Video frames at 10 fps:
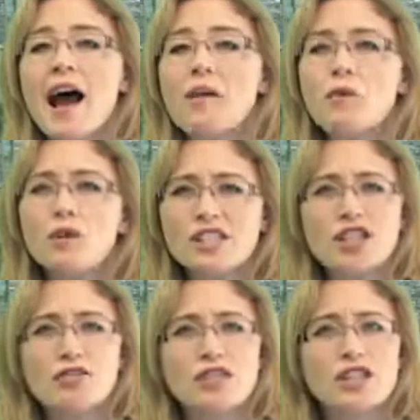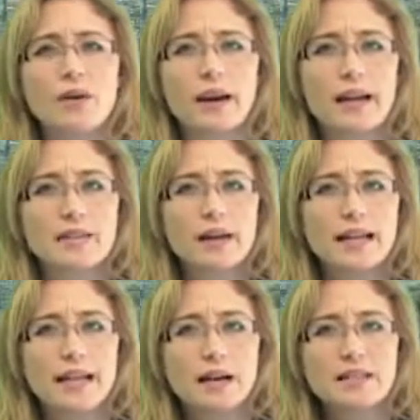What's the euro doing as we
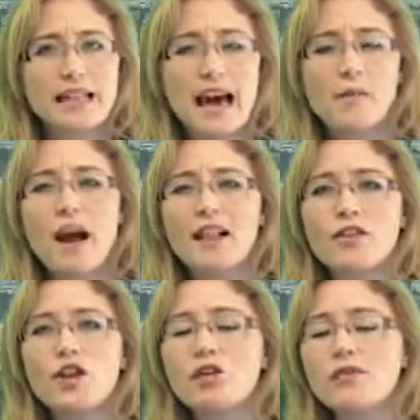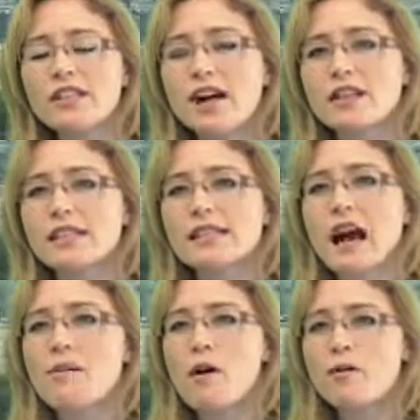lead up to there? Well, the euro started to
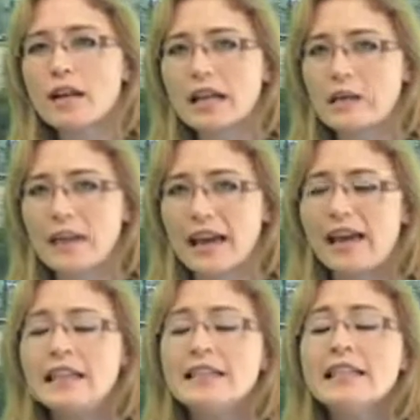come off a little bit.